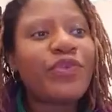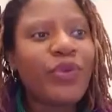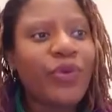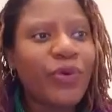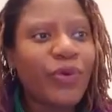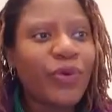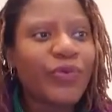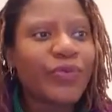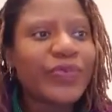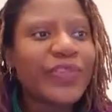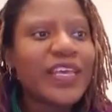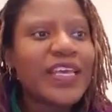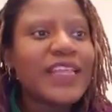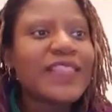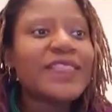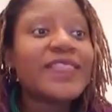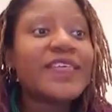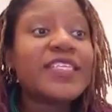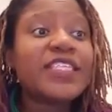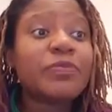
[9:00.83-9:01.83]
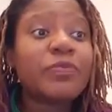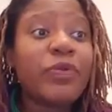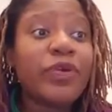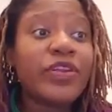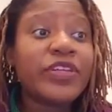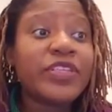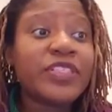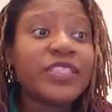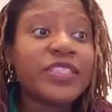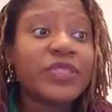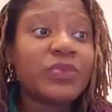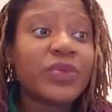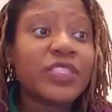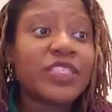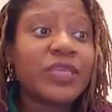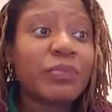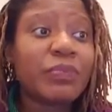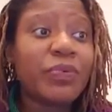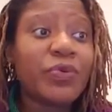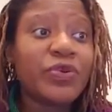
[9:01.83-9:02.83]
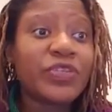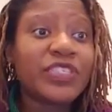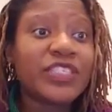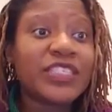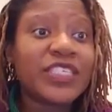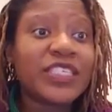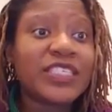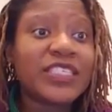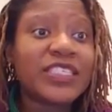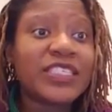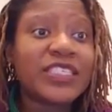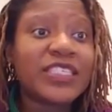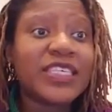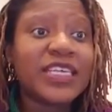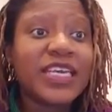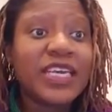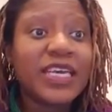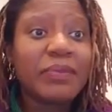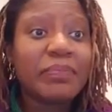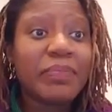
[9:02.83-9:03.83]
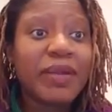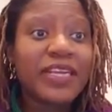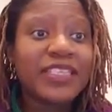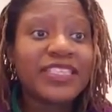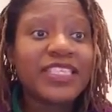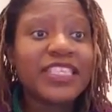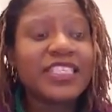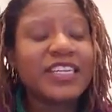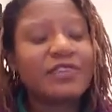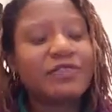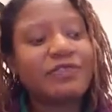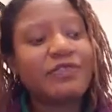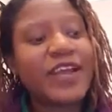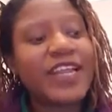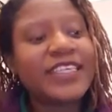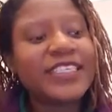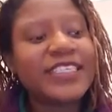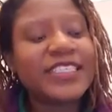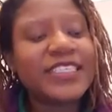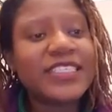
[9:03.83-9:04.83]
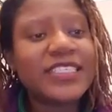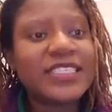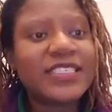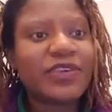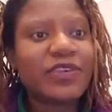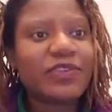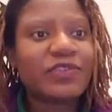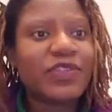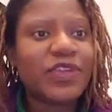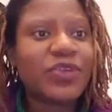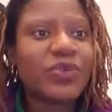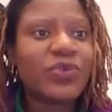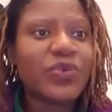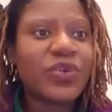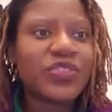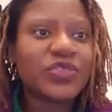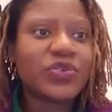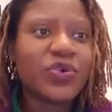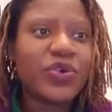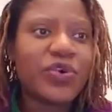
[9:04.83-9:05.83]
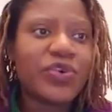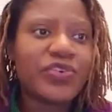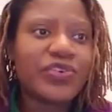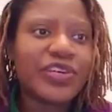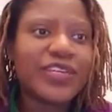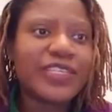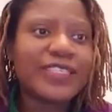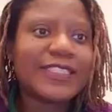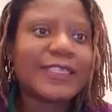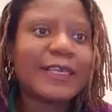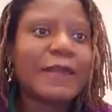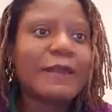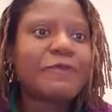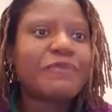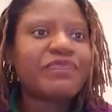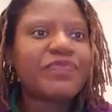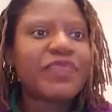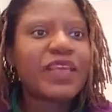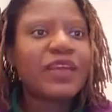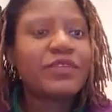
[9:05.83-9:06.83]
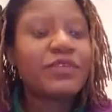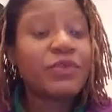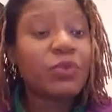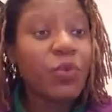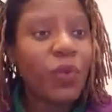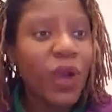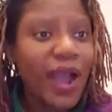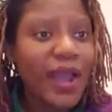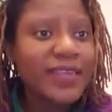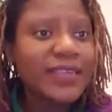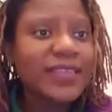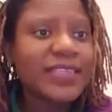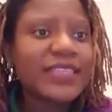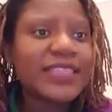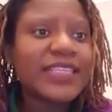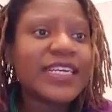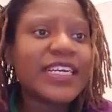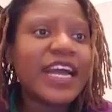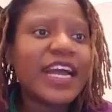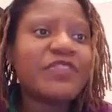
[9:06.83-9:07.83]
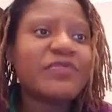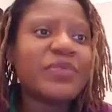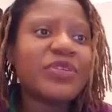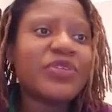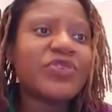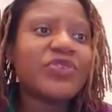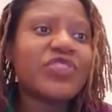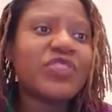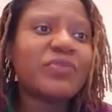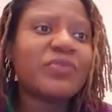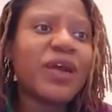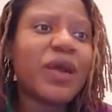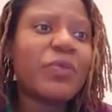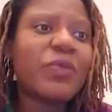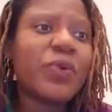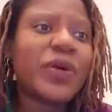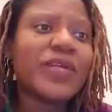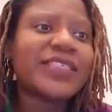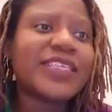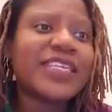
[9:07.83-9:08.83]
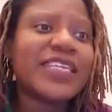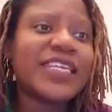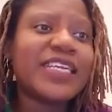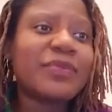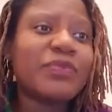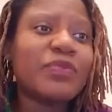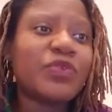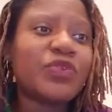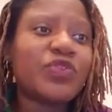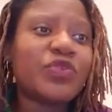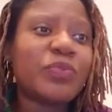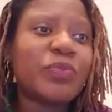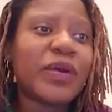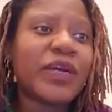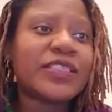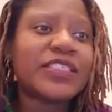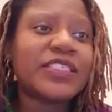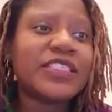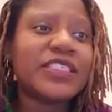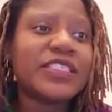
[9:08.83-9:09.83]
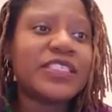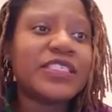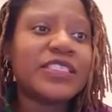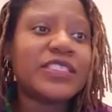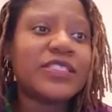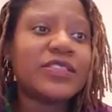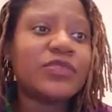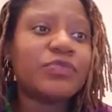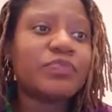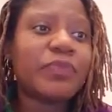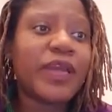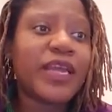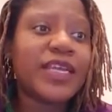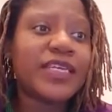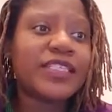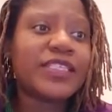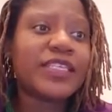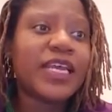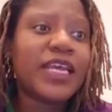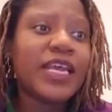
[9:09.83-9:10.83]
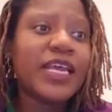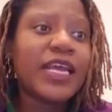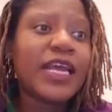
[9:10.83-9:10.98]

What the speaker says: law. This policy was supported by certain findings of the US Congress. One, the government of Zimbabwe was unable to participate